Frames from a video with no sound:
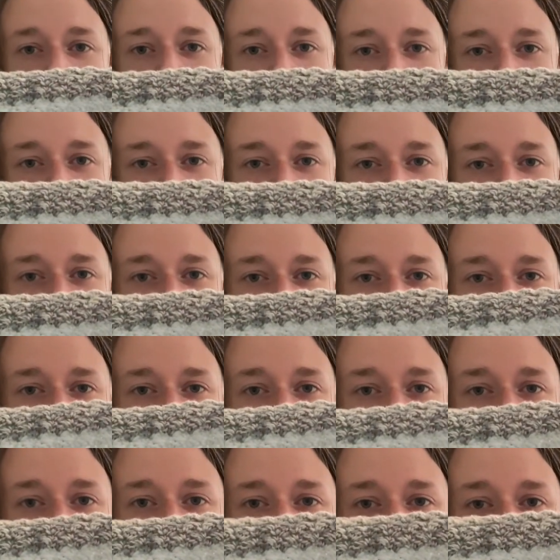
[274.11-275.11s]
it i was
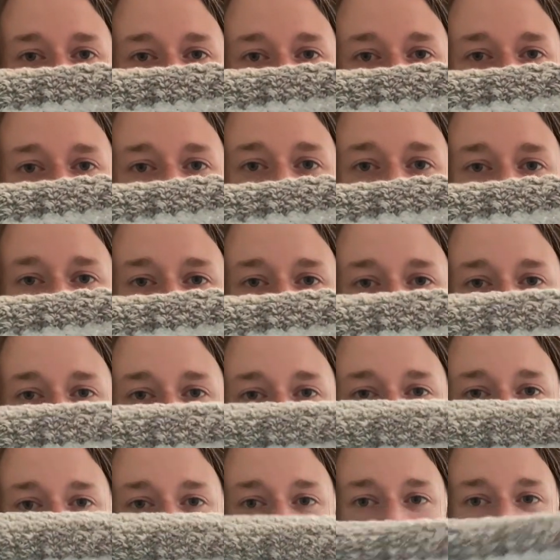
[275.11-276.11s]
already done with the next gray
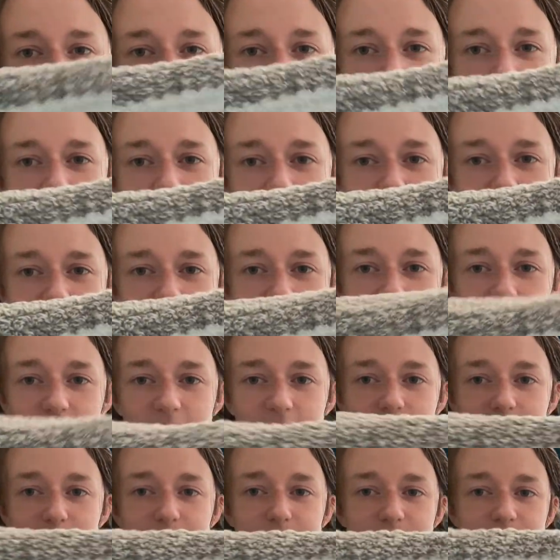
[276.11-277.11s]
stripe
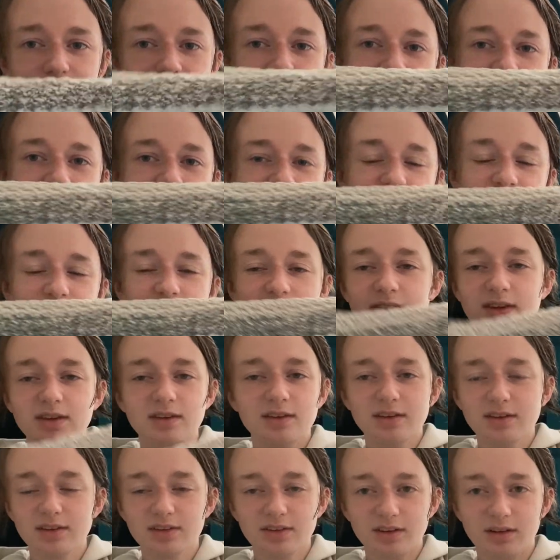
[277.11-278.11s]
um
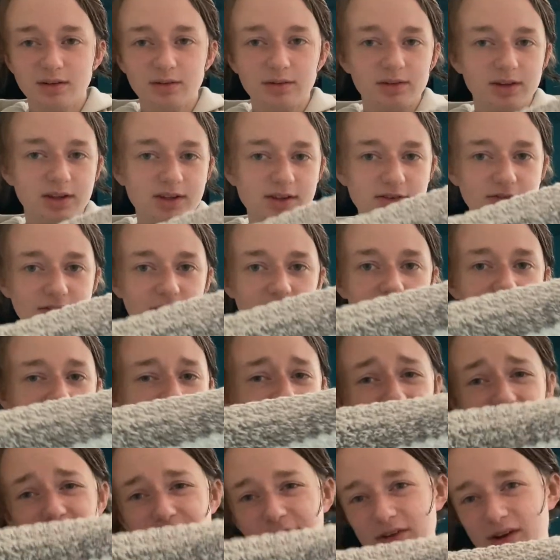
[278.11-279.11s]
so it's fine
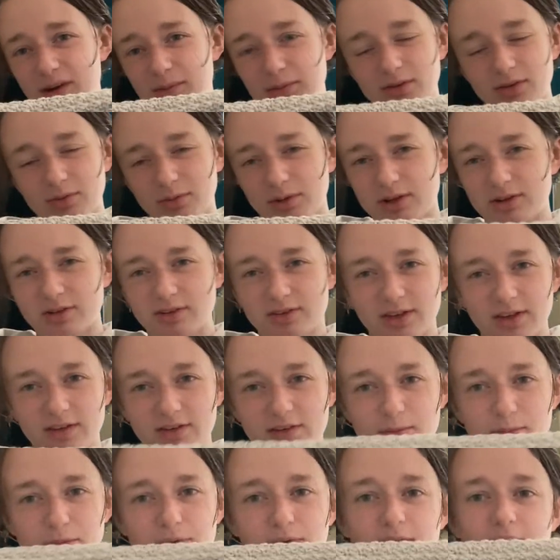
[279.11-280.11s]
it's a scrappy sweater that's
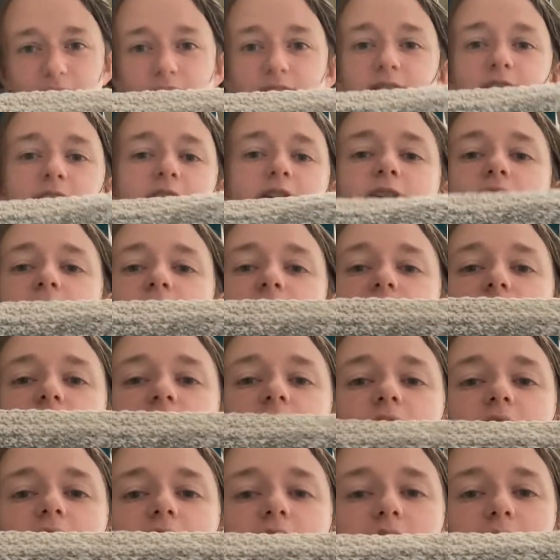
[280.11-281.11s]
the point
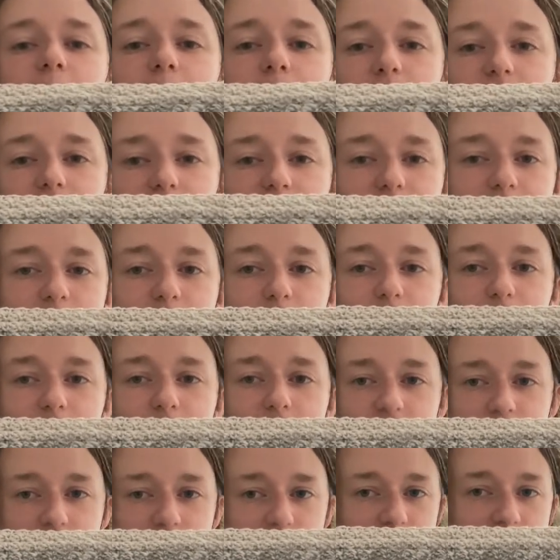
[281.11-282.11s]
but i'm really
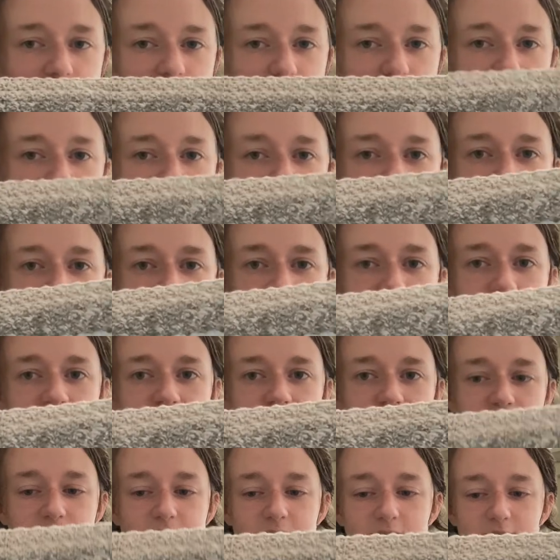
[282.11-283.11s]
enjoying it
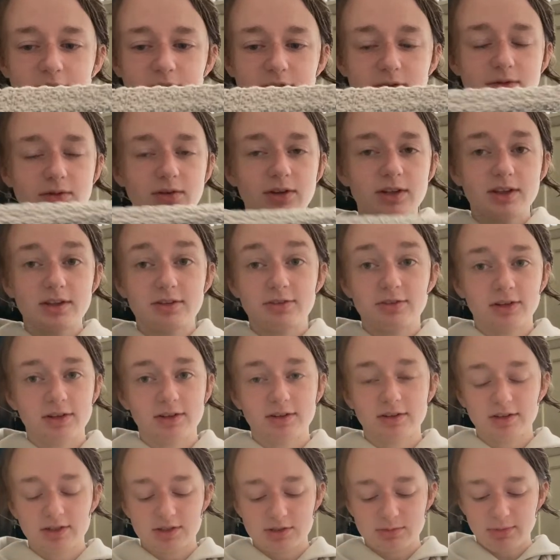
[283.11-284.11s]
it's a really
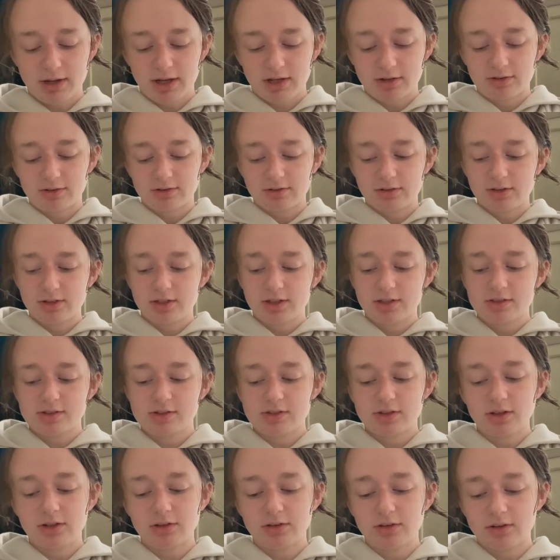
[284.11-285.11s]
fun stitch pattern
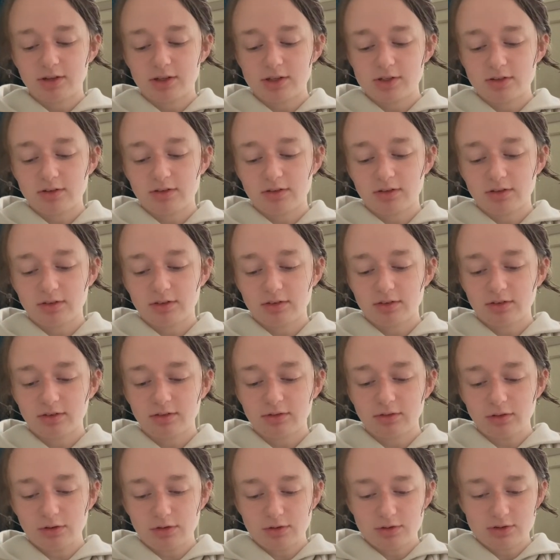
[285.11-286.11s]
it's literally just
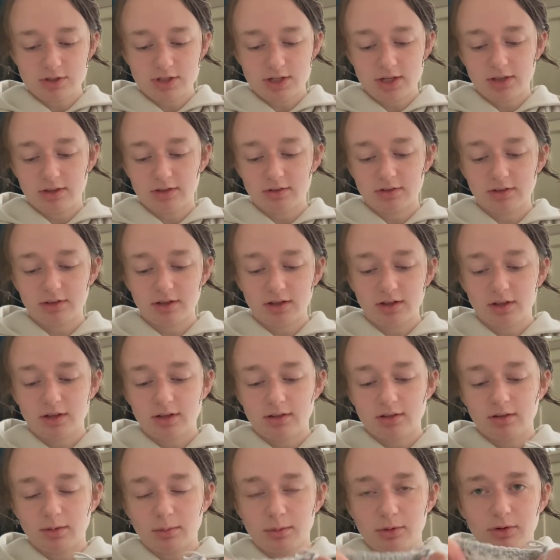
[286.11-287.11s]
single crochets
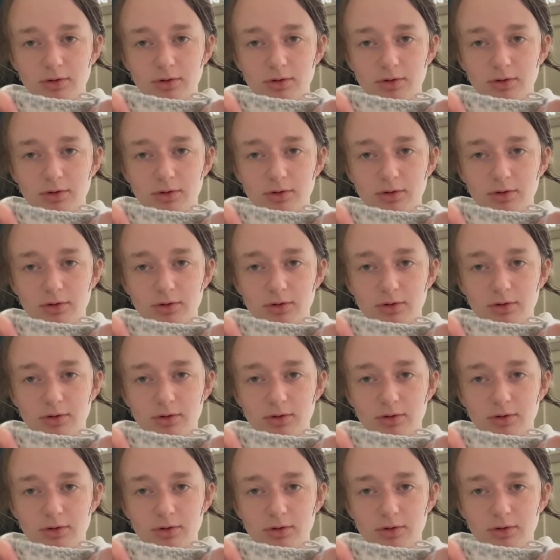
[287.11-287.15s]
and double